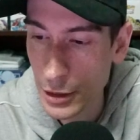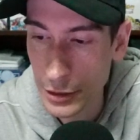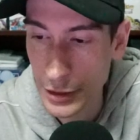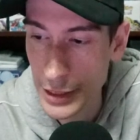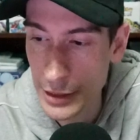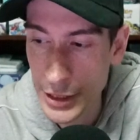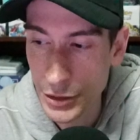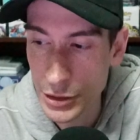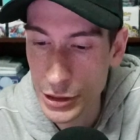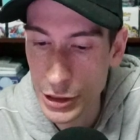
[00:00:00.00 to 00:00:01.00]
They got
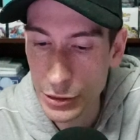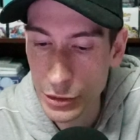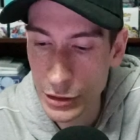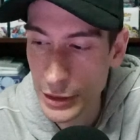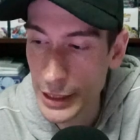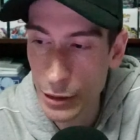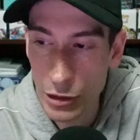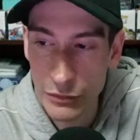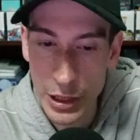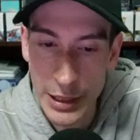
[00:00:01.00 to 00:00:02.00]
Area 0, they got
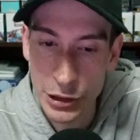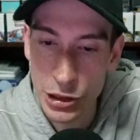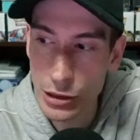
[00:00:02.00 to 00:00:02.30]
all of the energy